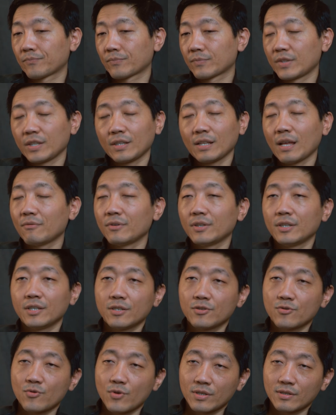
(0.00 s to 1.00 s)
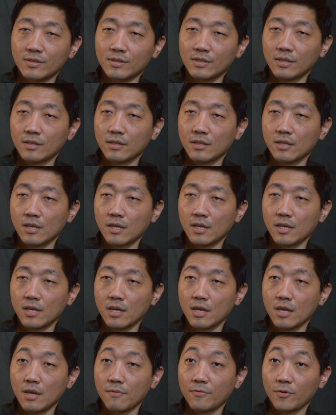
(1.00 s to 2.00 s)
Didn't have any interest in
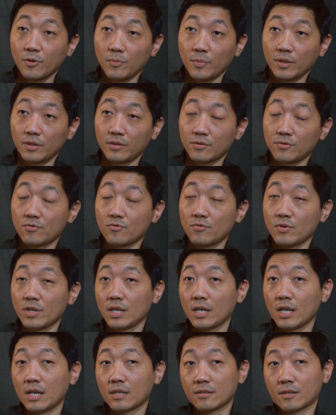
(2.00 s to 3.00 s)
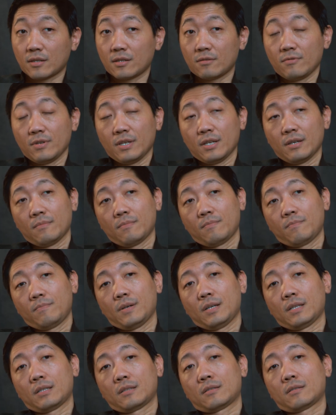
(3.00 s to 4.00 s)
the film industry as a career,
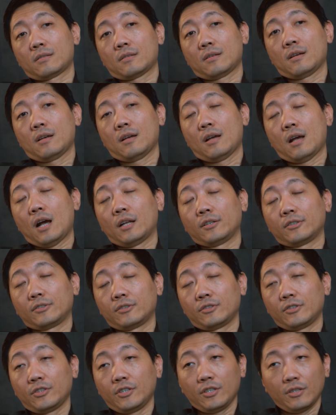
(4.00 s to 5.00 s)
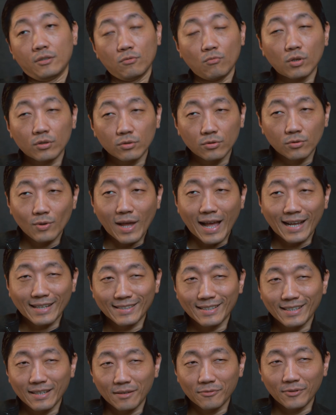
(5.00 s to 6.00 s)
but I did want to do
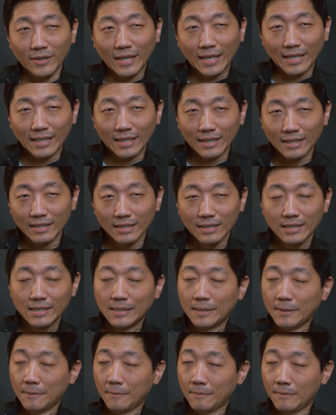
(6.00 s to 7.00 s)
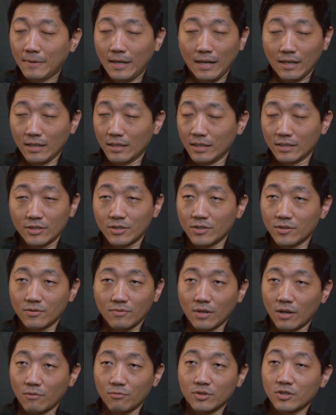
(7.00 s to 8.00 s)
acting. I think I
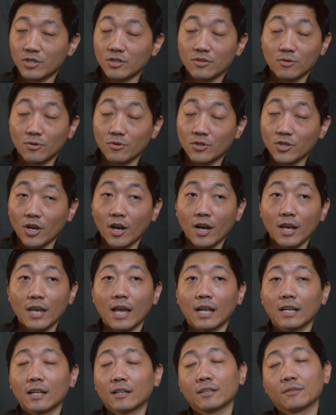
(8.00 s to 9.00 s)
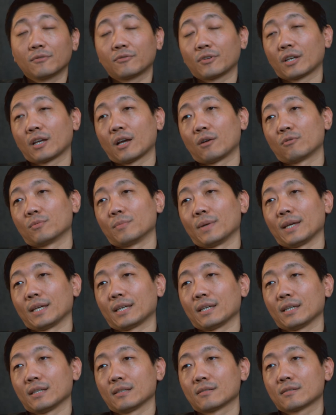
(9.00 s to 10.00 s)
was just too shy, and I didn't think I would
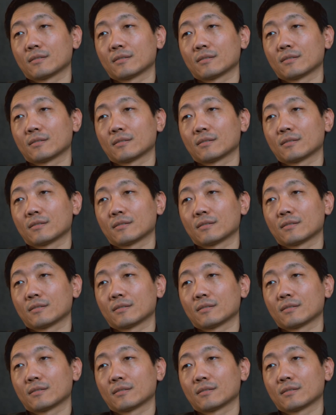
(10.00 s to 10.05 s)
make it.